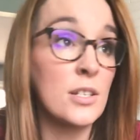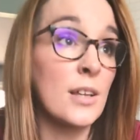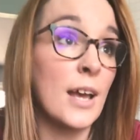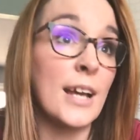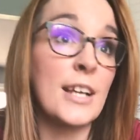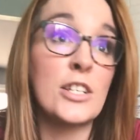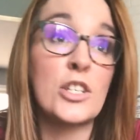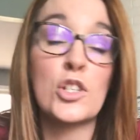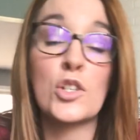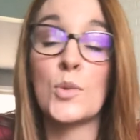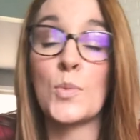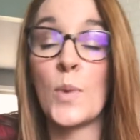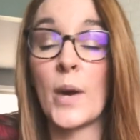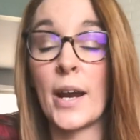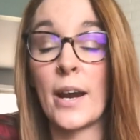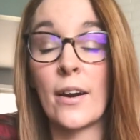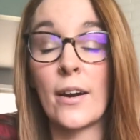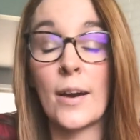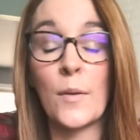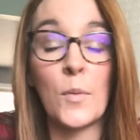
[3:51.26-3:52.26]
I
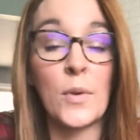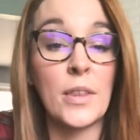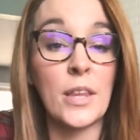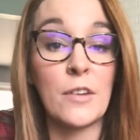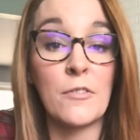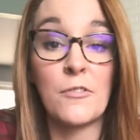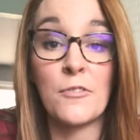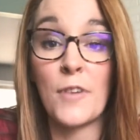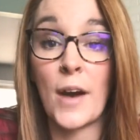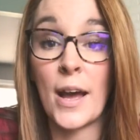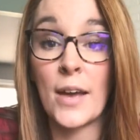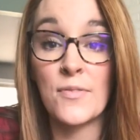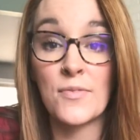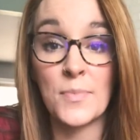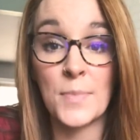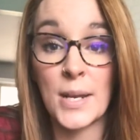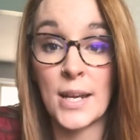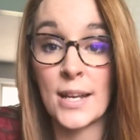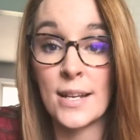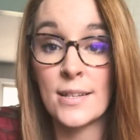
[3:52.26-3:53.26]
swear, within 5
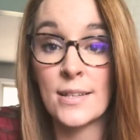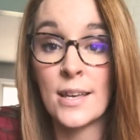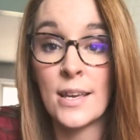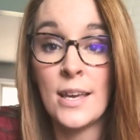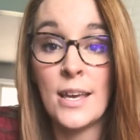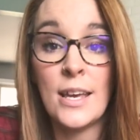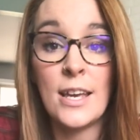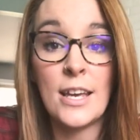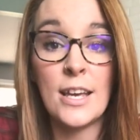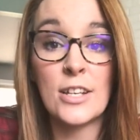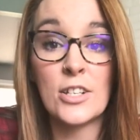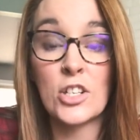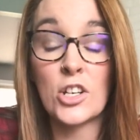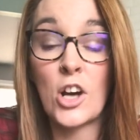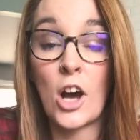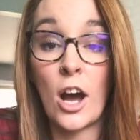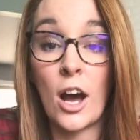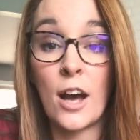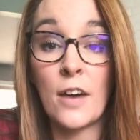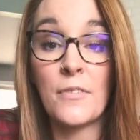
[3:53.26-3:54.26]
minutes, his
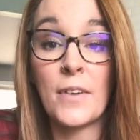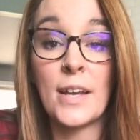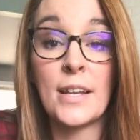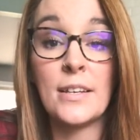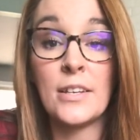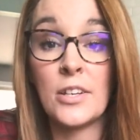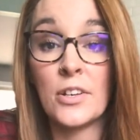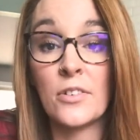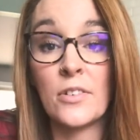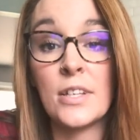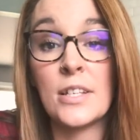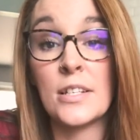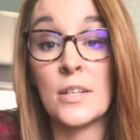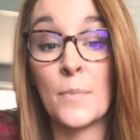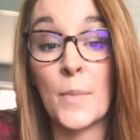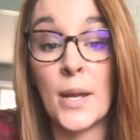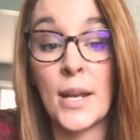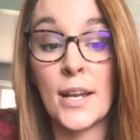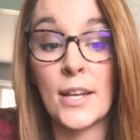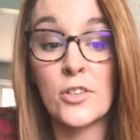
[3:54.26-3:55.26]
cough had nearly
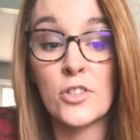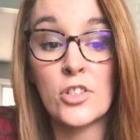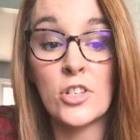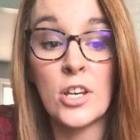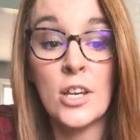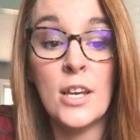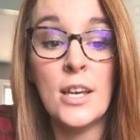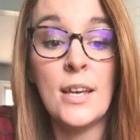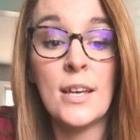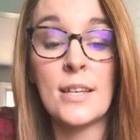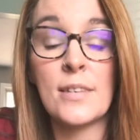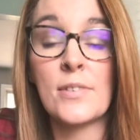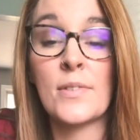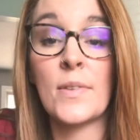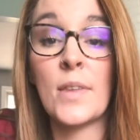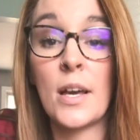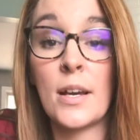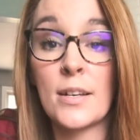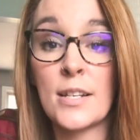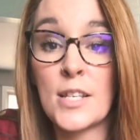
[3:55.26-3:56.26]
diminished. His
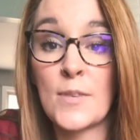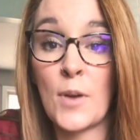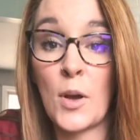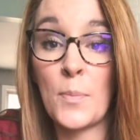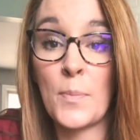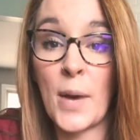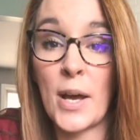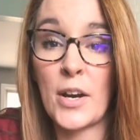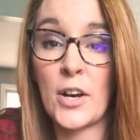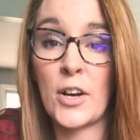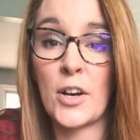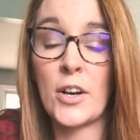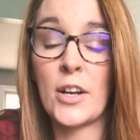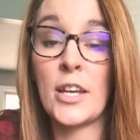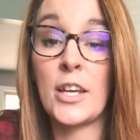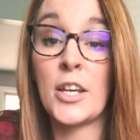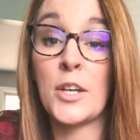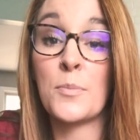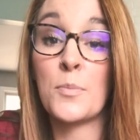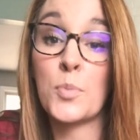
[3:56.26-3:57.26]
lungs felt better.
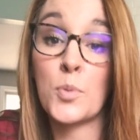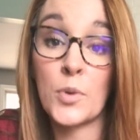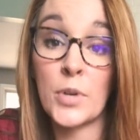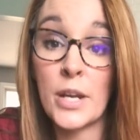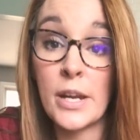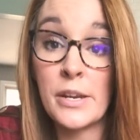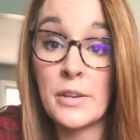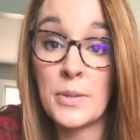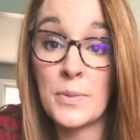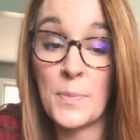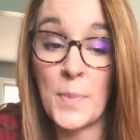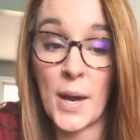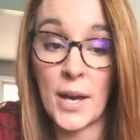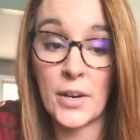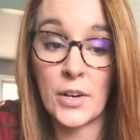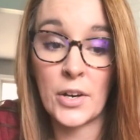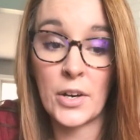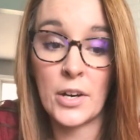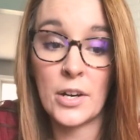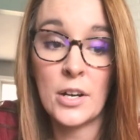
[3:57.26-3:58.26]
He could breathe
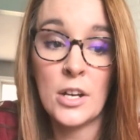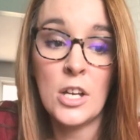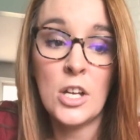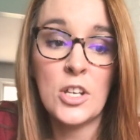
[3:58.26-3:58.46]
better.